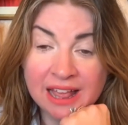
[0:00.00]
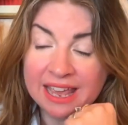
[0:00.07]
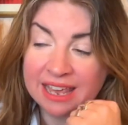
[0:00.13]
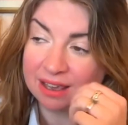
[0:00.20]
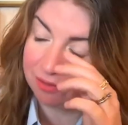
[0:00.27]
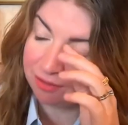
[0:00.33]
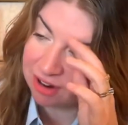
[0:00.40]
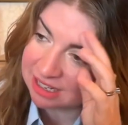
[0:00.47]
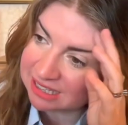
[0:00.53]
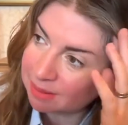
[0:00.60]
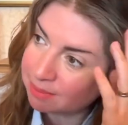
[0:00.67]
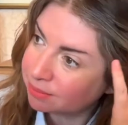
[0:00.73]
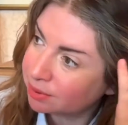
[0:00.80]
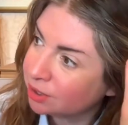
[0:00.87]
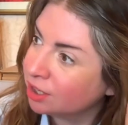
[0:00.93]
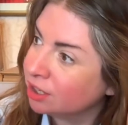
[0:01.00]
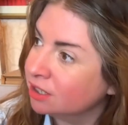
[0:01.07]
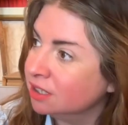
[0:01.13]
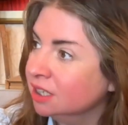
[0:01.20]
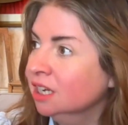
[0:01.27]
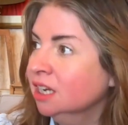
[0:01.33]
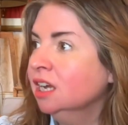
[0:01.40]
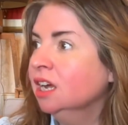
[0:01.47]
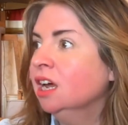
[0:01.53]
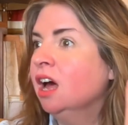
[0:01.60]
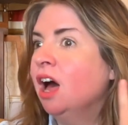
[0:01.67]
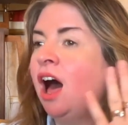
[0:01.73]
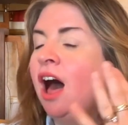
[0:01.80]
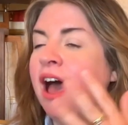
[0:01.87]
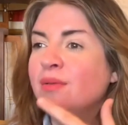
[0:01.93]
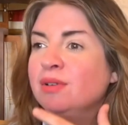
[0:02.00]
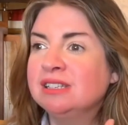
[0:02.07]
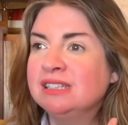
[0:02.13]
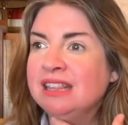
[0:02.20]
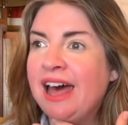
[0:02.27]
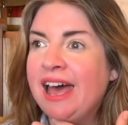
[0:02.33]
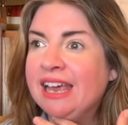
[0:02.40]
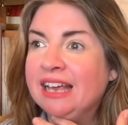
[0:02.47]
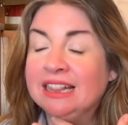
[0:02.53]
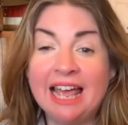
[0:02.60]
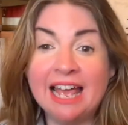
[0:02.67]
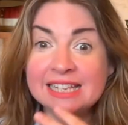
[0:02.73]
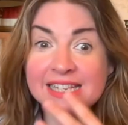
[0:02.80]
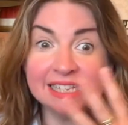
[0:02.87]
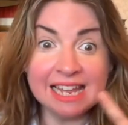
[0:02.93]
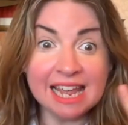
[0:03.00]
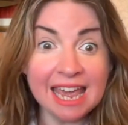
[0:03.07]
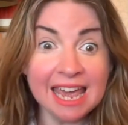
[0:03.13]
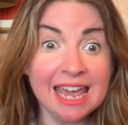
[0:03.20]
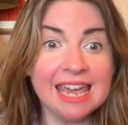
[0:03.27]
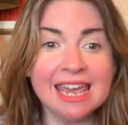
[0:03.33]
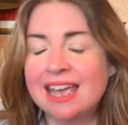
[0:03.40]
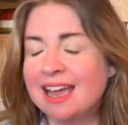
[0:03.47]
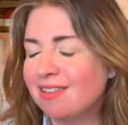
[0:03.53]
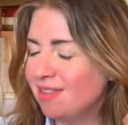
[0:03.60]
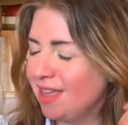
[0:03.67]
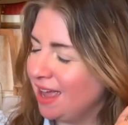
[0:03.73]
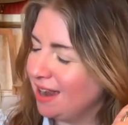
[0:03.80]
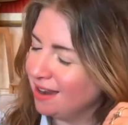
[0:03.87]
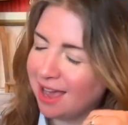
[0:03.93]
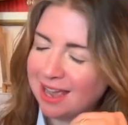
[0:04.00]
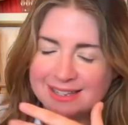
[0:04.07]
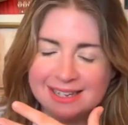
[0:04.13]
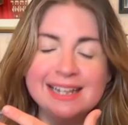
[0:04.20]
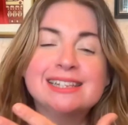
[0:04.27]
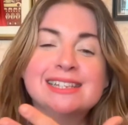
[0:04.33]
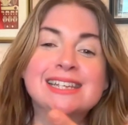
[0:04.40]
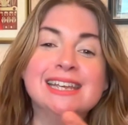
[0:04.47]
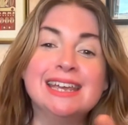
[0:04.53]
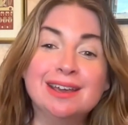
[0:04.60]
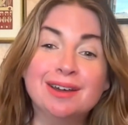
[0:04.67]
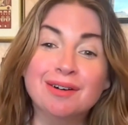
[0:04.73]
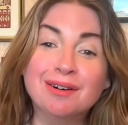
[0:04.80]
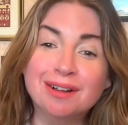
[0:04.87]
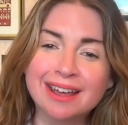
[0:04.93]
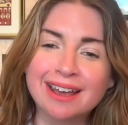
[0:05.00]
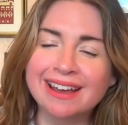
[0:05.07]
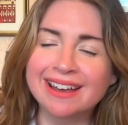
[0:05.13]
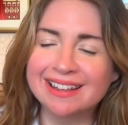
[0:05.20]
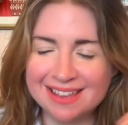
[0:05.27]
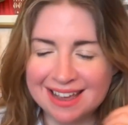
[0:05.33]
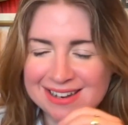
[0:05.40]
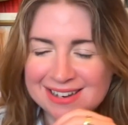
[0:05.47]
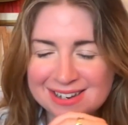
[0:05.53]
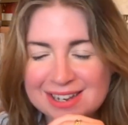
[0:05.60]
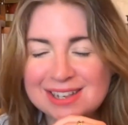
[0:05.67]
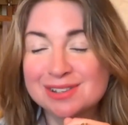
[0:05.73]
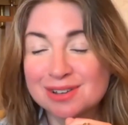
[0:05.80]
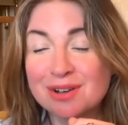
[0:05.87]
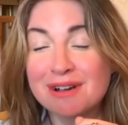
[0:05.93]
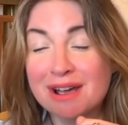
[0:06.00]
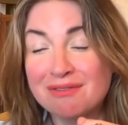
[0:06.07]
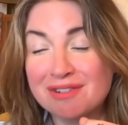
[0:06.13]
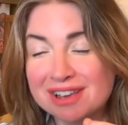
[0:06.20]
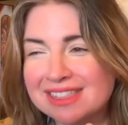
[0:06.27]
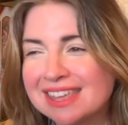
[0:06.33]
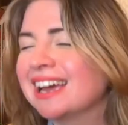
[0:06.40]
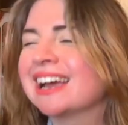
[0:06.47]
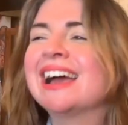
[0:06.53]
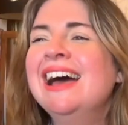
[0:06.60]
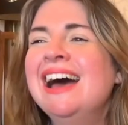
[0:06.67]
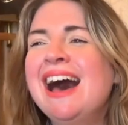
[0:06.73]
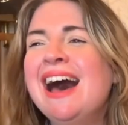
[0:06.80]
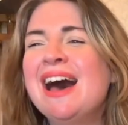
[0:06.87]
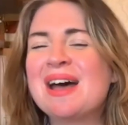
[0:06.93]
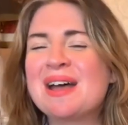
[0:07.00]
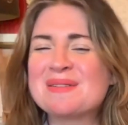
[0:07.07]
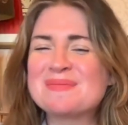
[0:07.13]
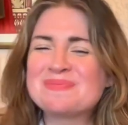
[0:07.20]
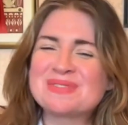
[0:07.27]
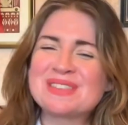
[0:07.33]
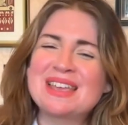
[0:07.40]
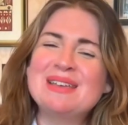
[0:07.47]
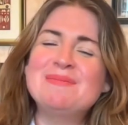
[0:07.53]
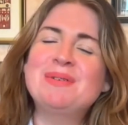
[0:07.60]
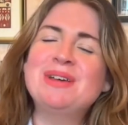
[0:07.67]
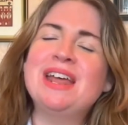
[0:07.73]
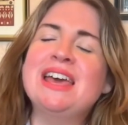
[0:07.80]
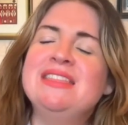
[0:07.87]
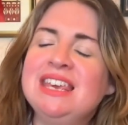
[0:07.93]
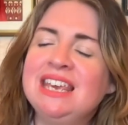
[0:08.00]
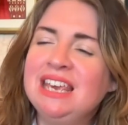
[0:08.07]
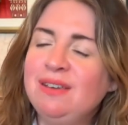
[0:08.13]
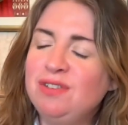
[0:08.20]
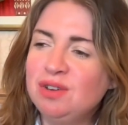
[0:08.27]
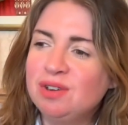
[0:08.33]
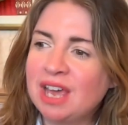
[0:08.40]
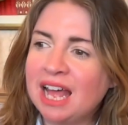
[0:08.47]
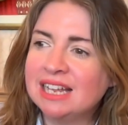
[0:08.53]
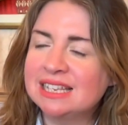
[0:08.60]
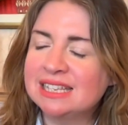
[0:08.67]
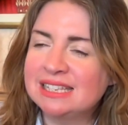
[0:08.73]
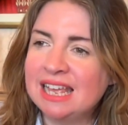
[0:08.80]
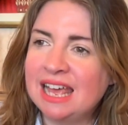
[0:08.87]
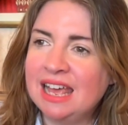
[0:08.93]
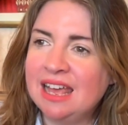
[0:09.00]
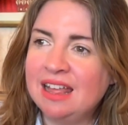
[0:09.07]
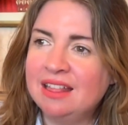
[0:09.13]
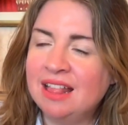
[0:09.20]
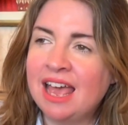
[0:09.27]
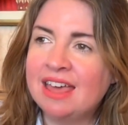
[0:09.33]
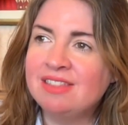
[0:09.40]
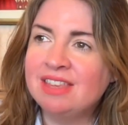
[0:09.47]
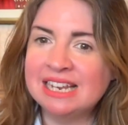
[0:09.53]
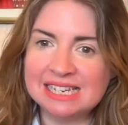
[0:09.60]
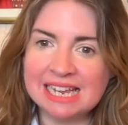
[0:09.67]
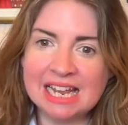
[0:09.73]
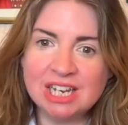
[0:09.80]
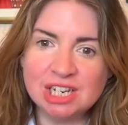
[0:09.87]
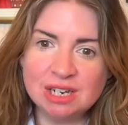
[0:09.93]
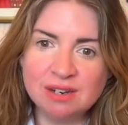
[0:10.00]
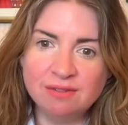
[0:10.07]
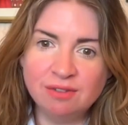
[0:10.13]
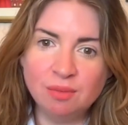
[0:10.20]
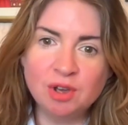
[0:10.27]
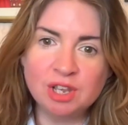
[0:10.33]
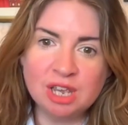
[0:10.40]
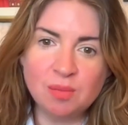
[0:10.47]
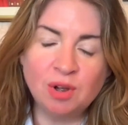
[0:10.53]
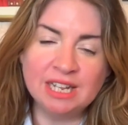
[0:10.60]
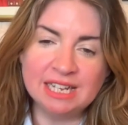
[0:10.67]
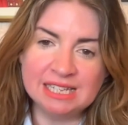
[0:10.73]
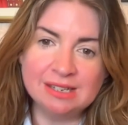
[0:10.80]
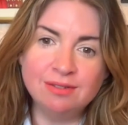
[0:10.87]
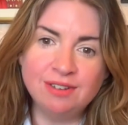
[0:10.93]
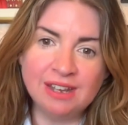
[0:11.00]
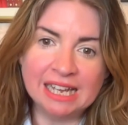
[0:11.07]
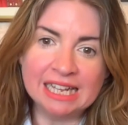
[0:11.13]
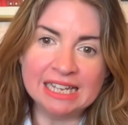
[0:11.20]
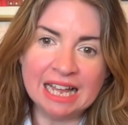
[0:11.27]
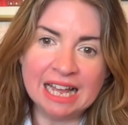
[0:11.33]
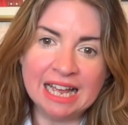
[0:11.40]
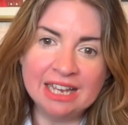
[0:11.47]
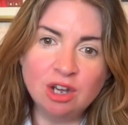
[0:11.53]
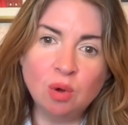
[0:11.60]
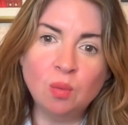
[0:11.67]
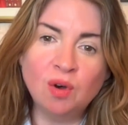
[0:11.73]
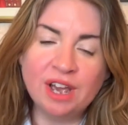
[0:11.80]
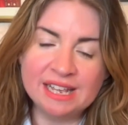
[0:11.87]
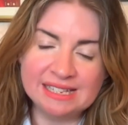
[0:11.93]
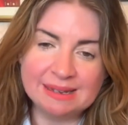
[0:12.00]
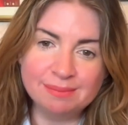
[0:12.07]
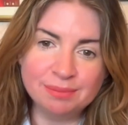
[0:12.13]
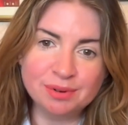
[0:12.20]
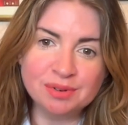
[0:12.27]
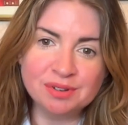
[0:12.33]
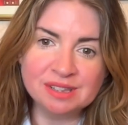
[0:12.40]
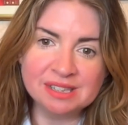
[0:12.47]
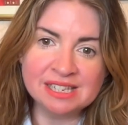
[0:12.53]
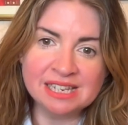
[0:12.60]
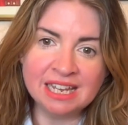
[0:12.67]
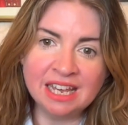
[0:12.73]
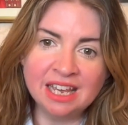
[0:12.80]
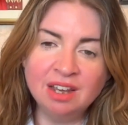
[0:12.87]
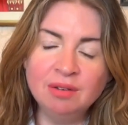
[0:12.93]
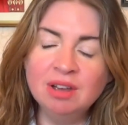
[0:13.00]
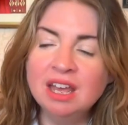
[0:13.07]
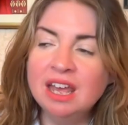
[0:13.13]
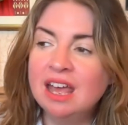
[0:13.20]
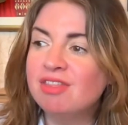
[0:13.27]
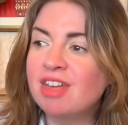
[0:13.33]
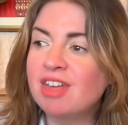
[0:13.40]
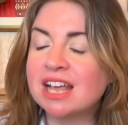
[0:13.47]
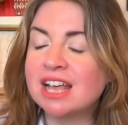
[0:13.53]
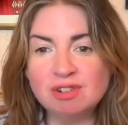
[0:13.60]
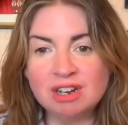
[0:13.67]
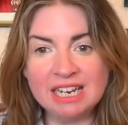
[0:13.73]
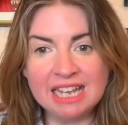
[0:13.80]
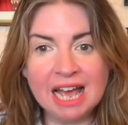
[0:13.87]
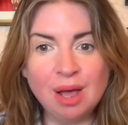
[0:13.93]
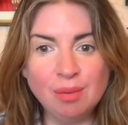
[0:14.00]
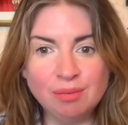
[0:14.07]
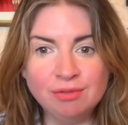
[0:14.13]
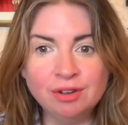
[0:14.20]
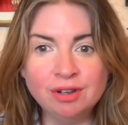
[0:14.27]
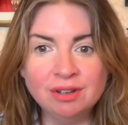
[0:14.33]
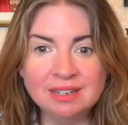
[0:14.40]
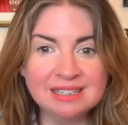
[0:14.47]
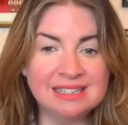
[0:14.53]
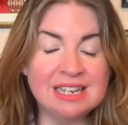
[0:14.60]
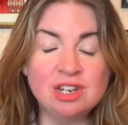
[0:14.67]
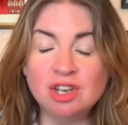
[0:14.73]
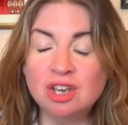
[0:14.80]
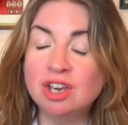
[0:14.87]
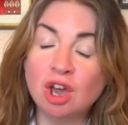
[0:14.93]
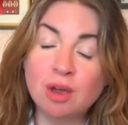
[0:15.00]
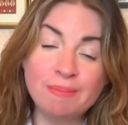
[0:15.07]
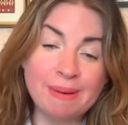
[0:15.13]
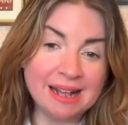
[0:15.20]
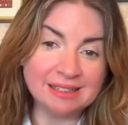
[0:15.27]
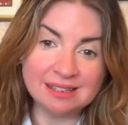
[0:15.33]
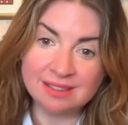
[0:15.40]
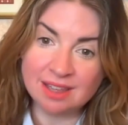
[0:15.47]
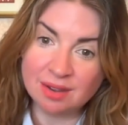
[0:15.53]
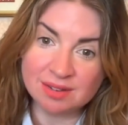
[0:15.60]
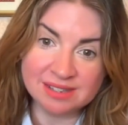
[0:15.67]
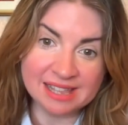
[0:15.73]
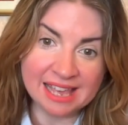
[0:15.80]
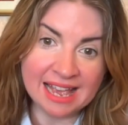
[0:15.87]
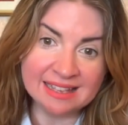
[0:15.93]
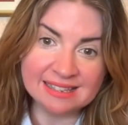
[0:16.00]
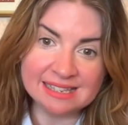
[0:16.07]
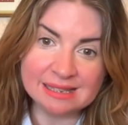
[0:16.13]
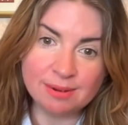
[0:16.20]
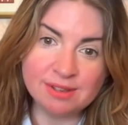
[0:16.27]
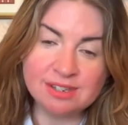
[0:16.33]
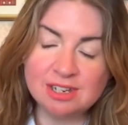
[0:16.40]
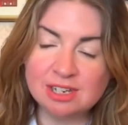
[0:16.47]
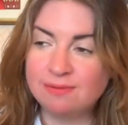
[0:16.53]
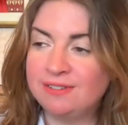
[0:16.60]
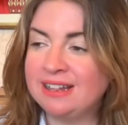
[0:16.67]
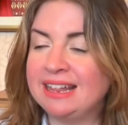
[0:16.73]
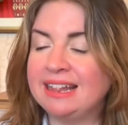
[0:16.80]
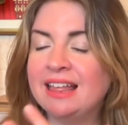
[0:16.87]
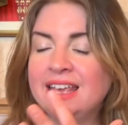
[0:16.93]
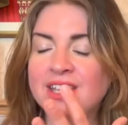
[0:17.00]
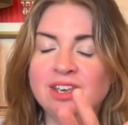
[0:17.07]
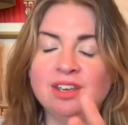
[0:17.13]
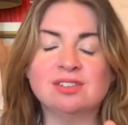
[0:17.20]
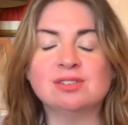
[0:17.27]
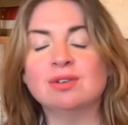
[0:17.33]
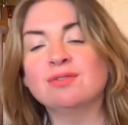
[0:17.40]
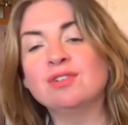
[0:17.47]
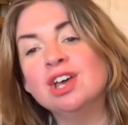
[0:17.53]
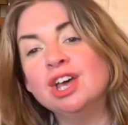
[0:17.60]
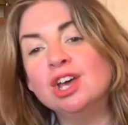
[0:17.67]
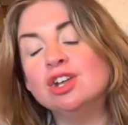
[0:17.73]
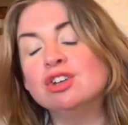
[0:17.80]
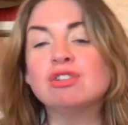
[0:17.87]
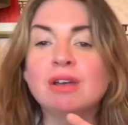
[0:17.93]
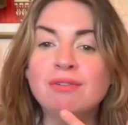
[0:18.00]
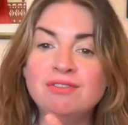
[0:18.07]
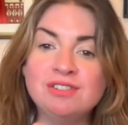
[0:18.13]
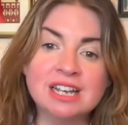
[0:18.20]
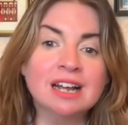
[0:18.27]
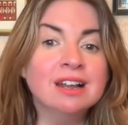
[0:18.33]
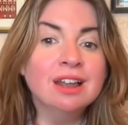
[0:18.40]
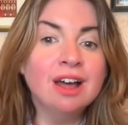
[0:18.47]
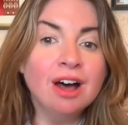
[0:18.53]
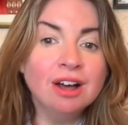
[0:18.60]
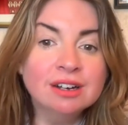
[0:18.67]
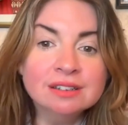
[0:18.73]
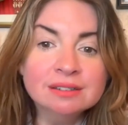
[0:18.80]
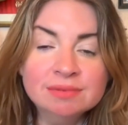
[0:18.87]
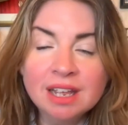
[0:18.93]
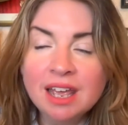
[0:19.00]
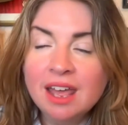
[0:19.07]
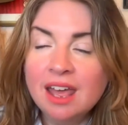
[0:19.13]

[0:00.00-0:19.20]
Like, for example, I was like, let's see. And then I did see caller. She saw everything. But I think if you can set like the intention for what you want it to feel like, or what is important to you, that's really helpful, because then you can go back to those things as opposed to just feeling like you're sort of drifting along.